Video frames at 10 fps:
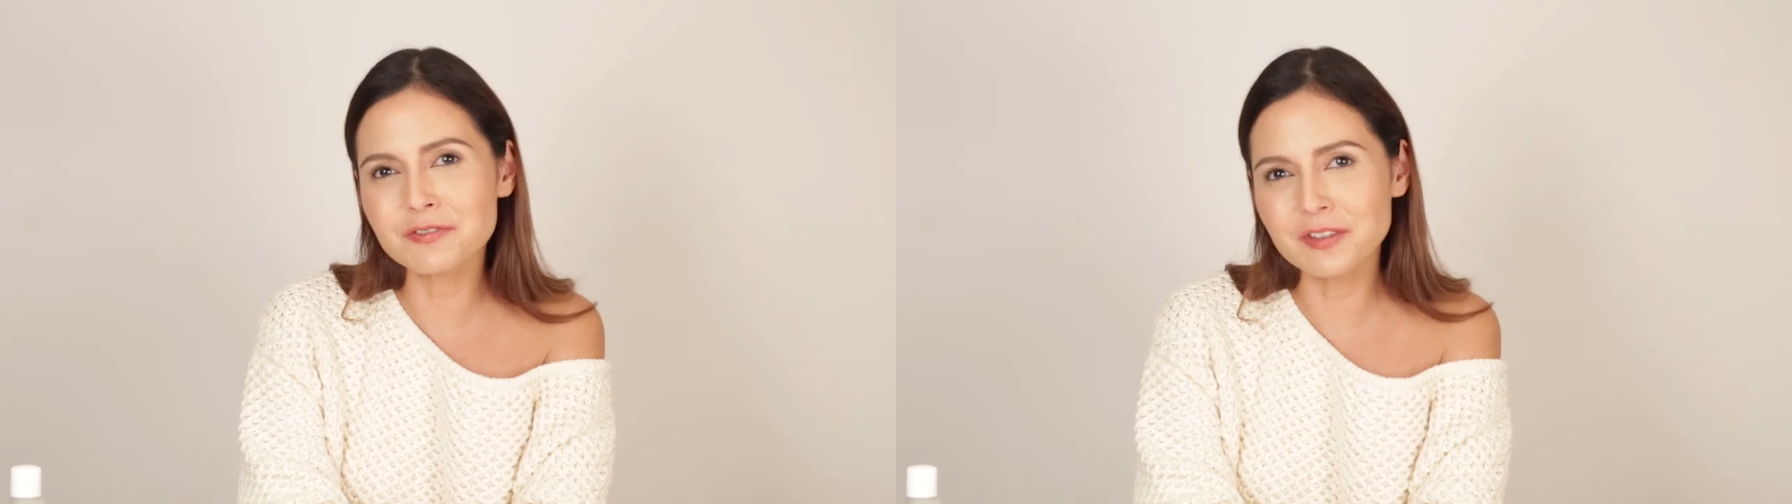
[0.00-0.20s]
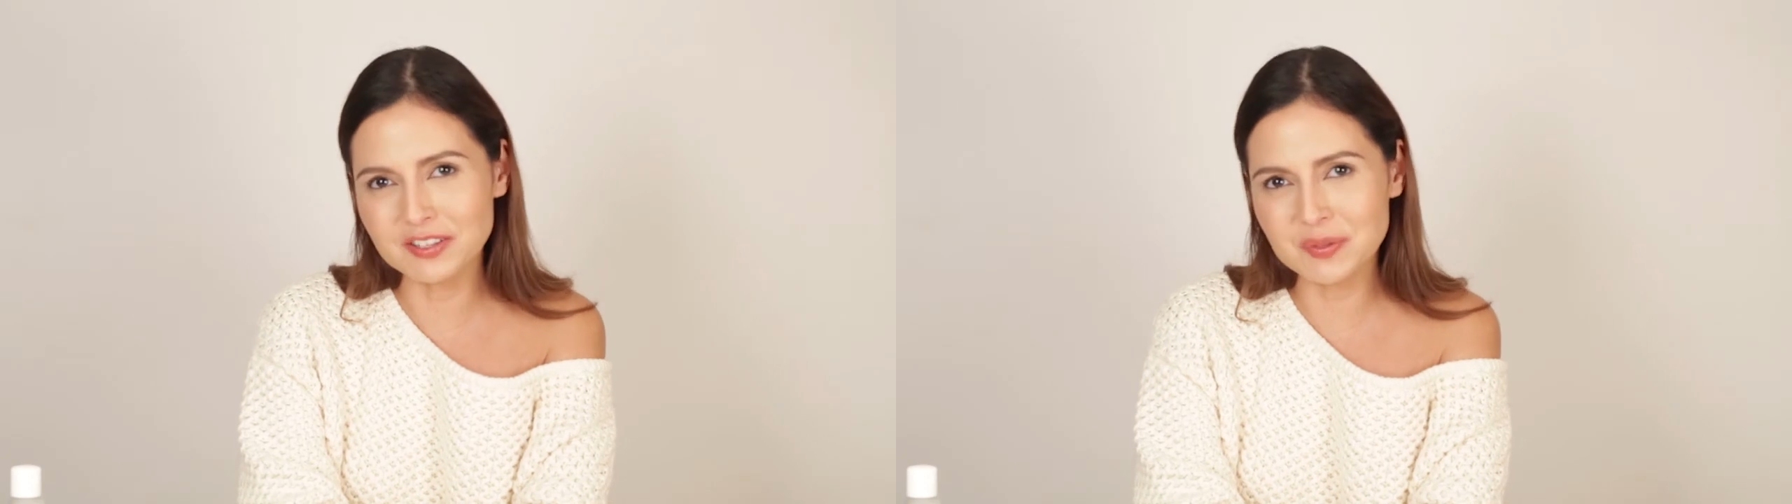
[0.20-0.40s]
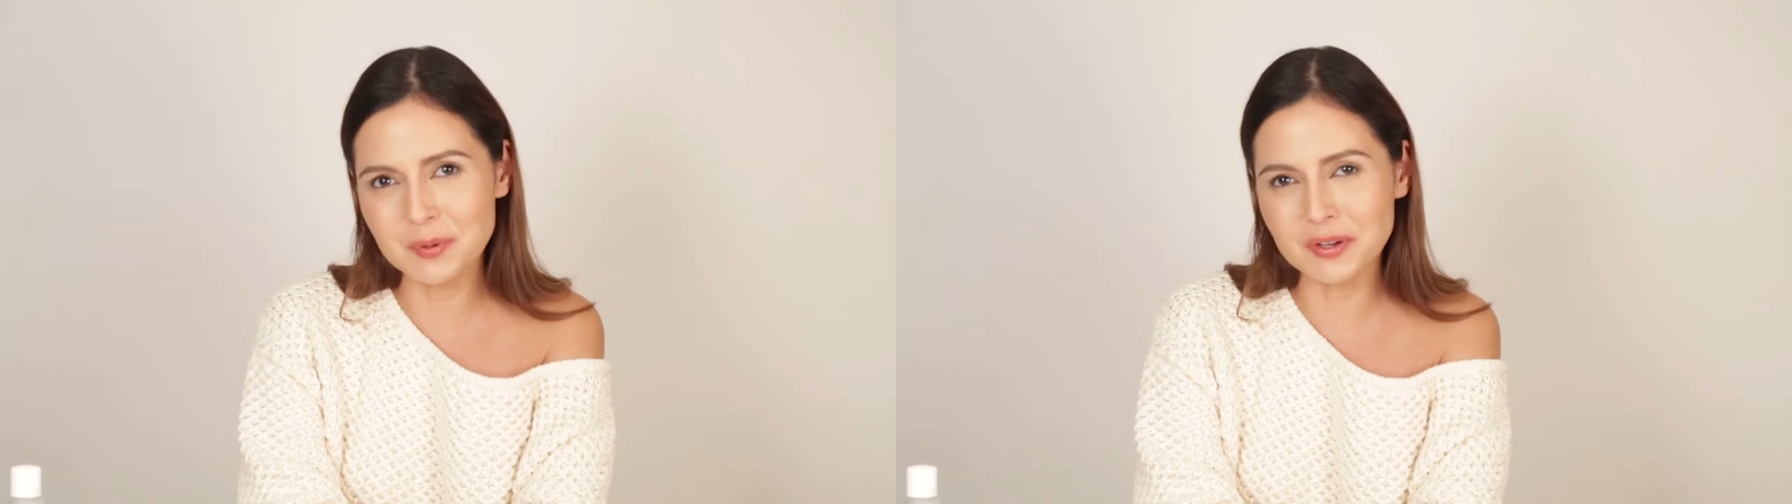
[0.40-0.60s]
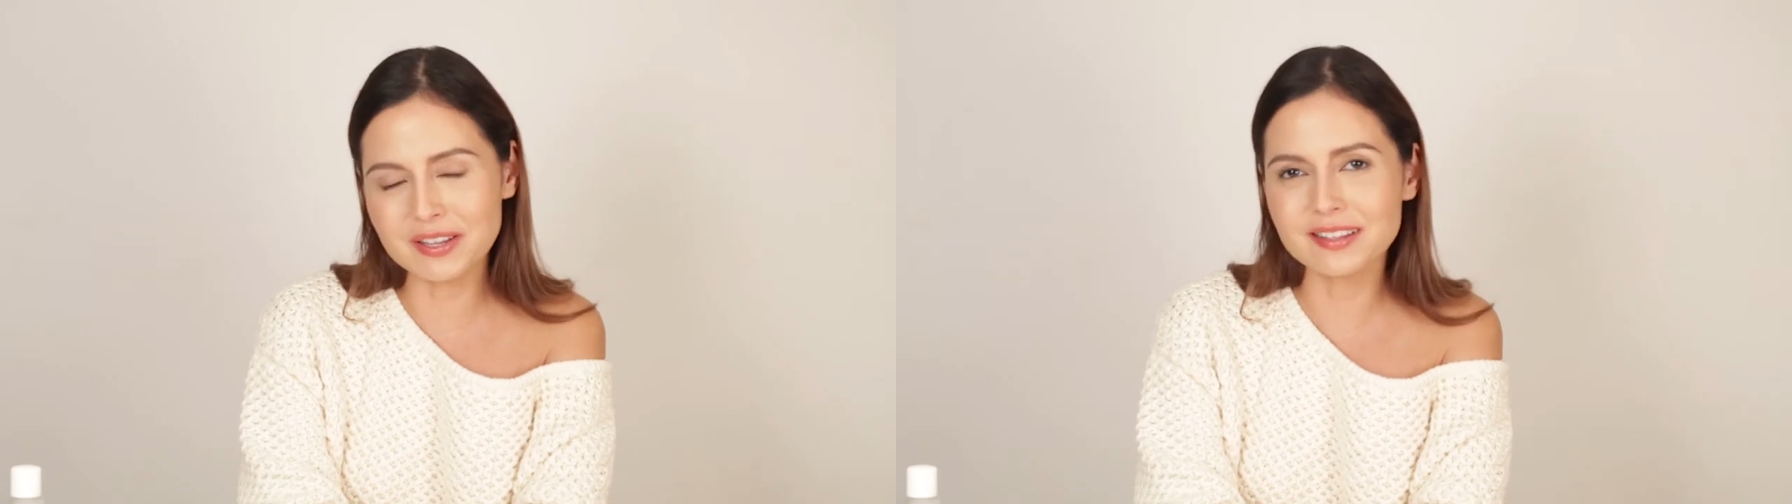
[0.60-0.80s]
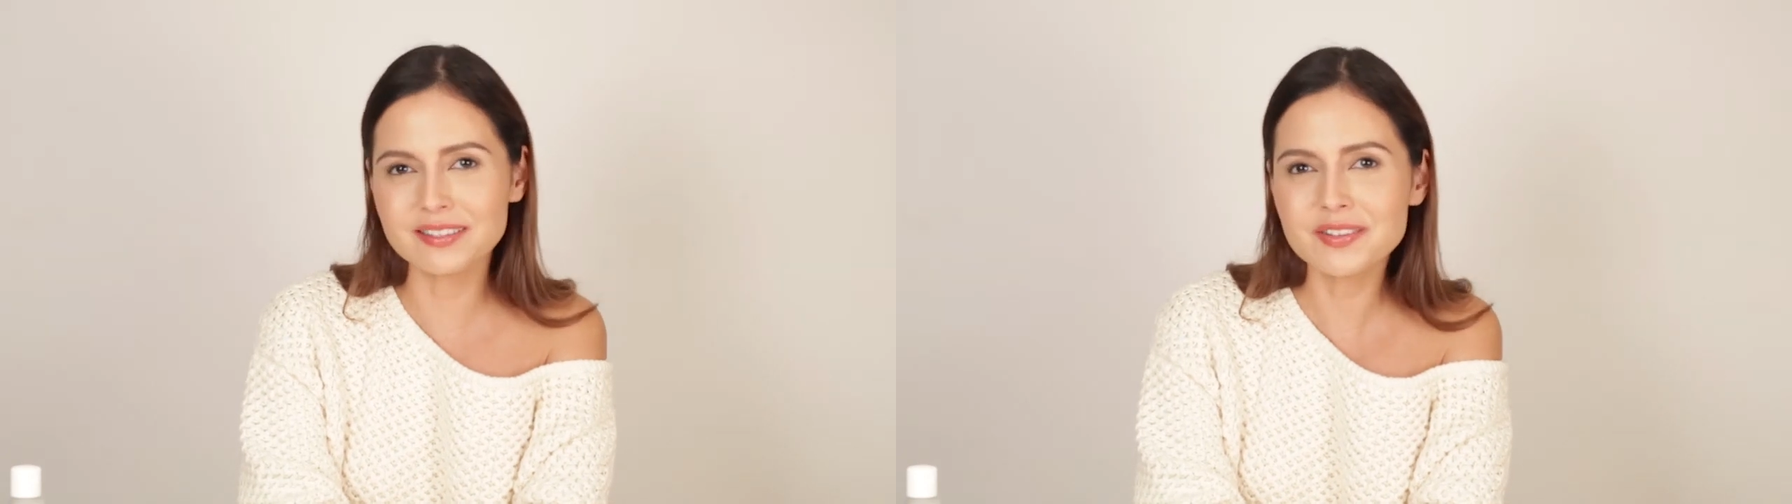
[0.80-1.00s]
Facebook,
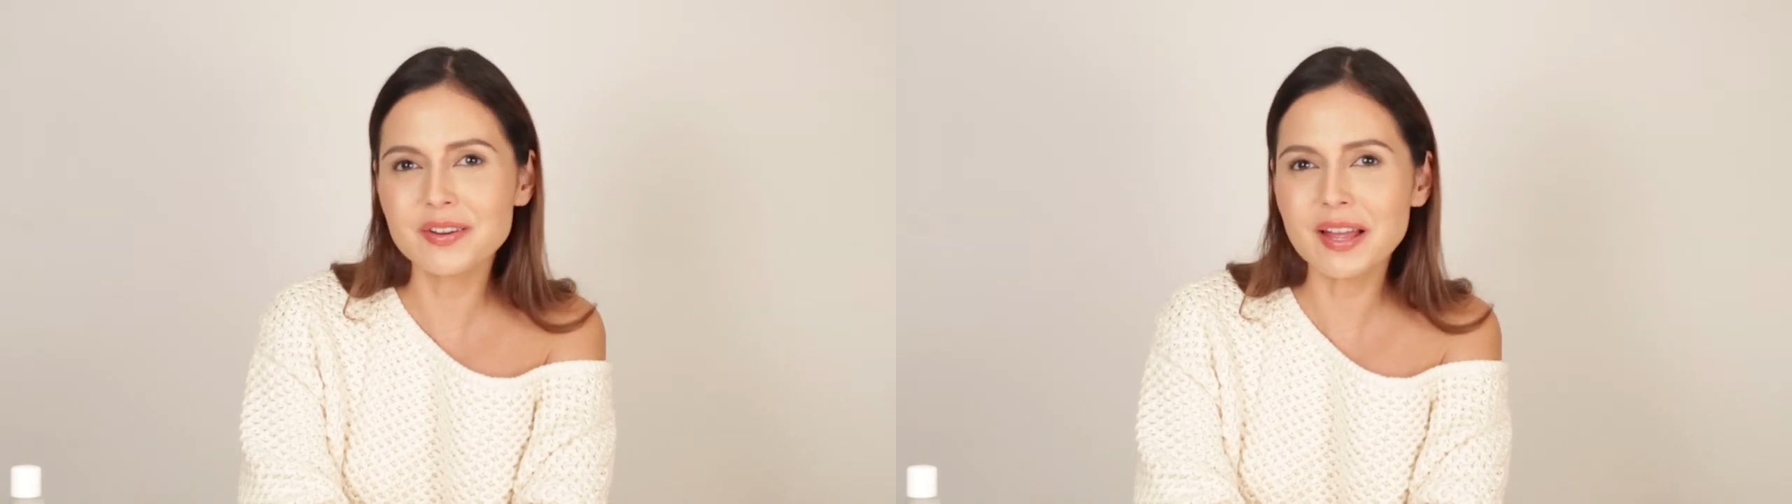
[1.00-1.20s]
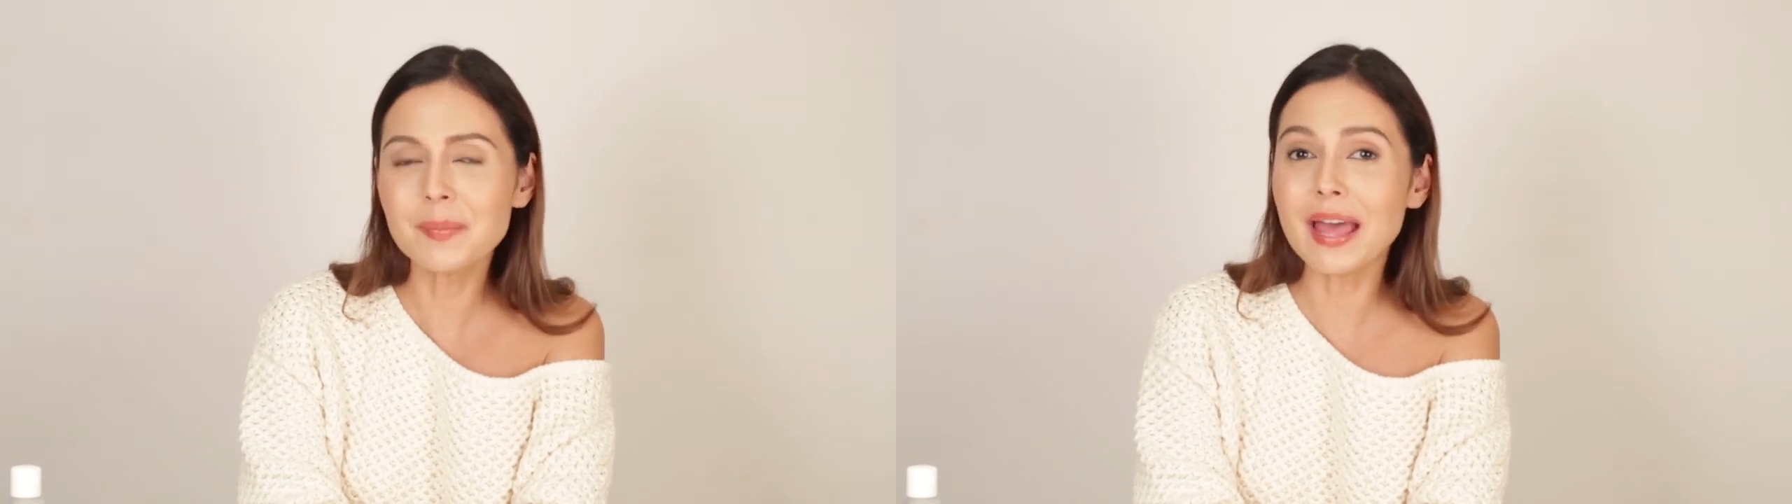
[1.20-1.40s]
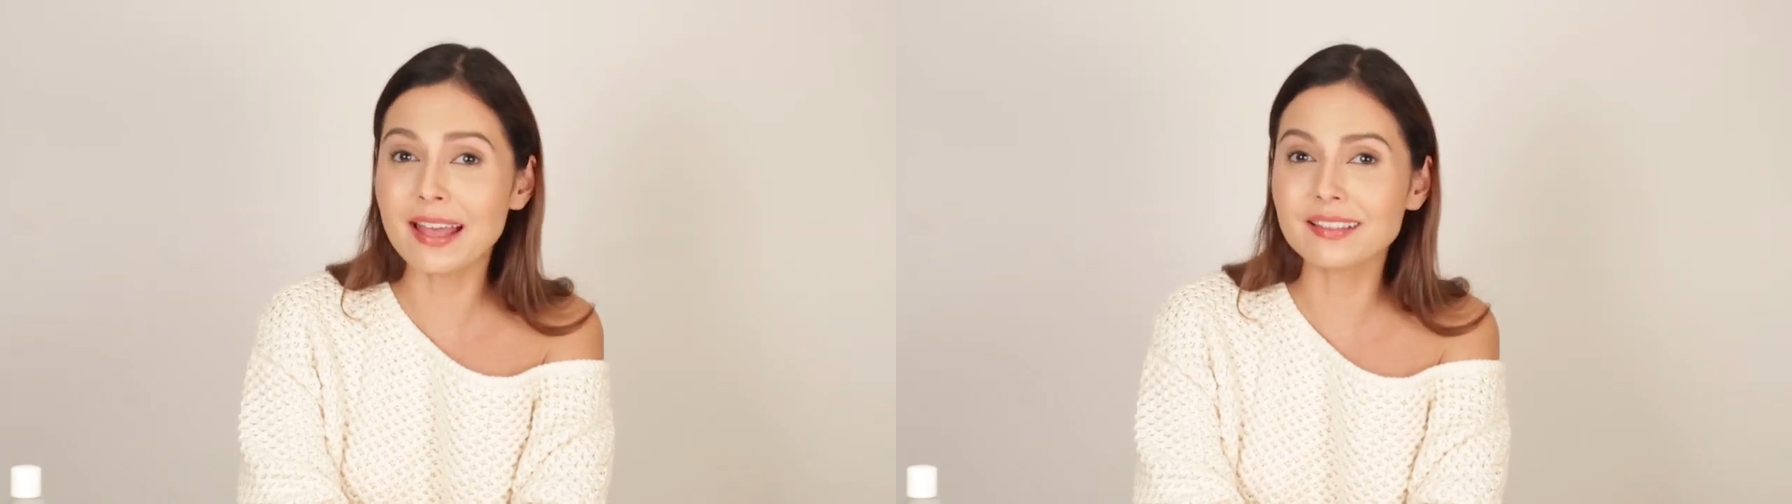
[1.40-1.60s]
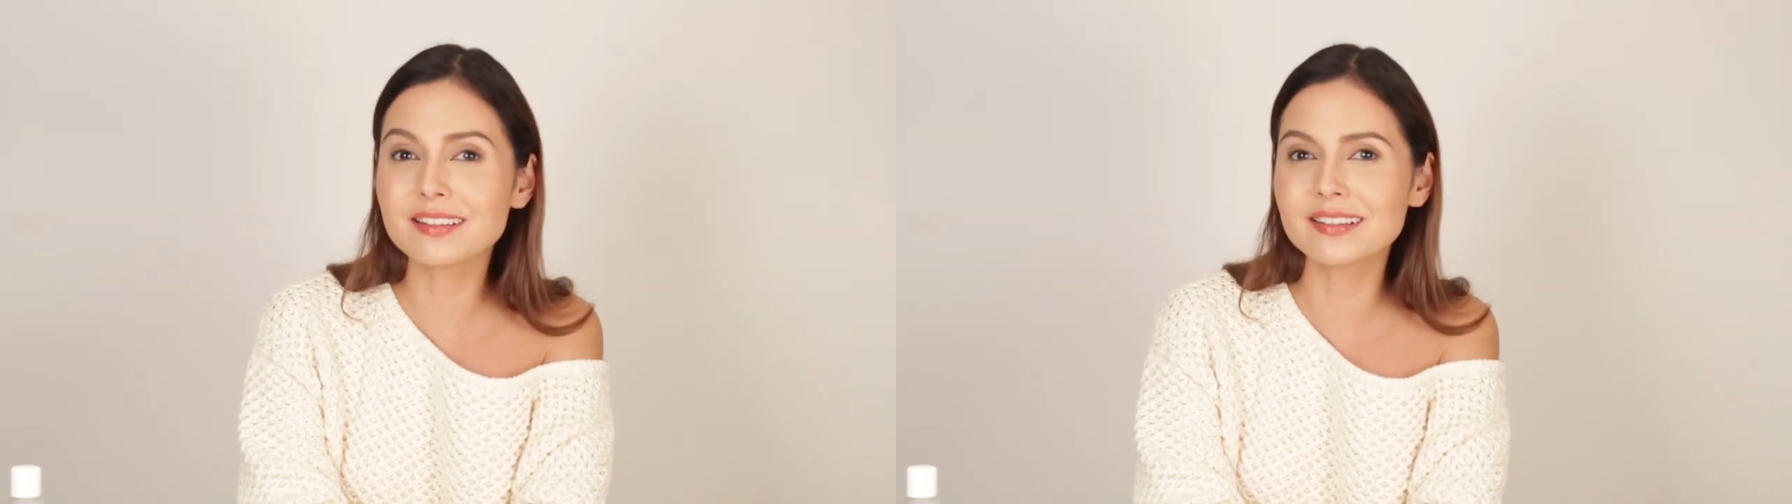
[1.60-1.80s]
and Instagram at